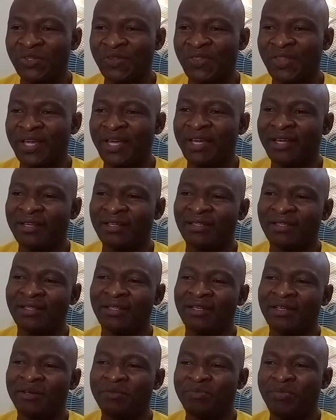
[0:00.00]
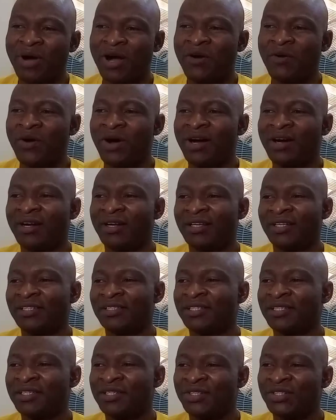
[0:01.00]
then power
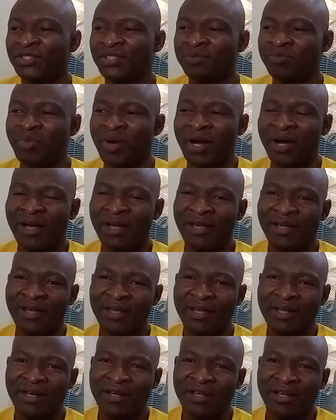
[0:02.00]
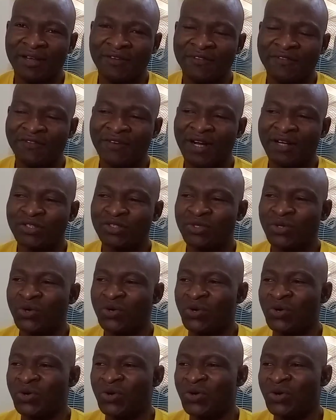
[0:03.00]
is increased by a
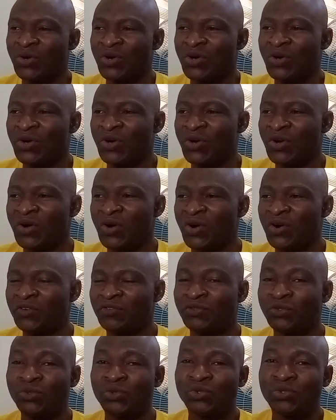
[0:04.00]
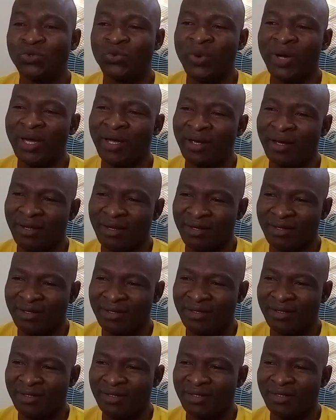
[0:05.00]
factor of 2 squared.
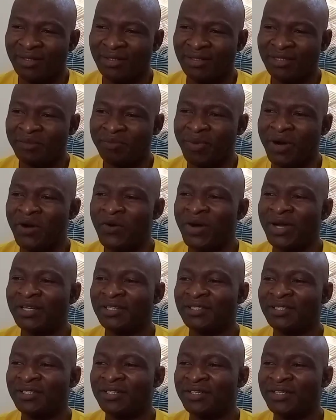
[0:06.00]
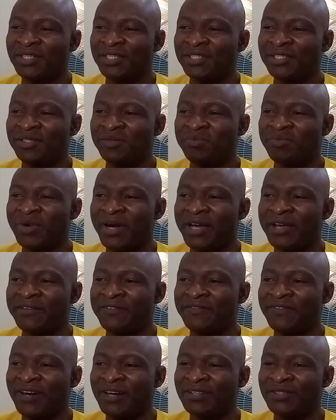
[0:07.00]
The power is increased by a
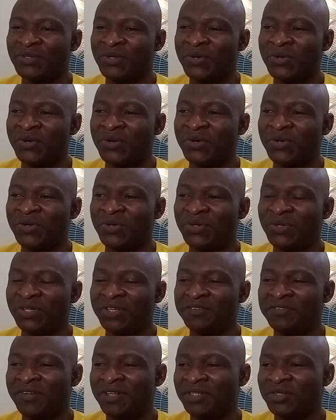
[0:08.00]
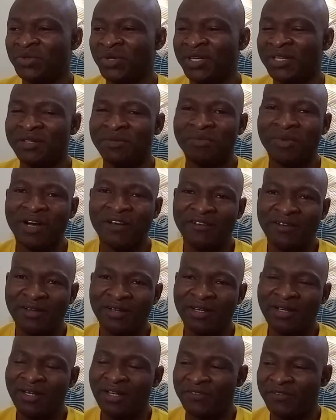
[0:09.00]
factor, eventually by a
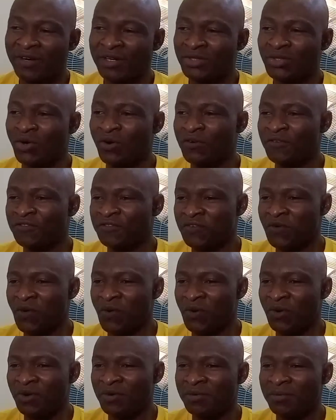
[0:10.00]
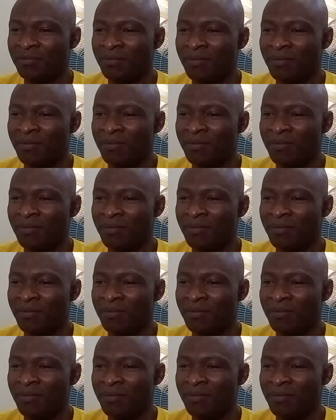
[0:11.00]
factor of 4.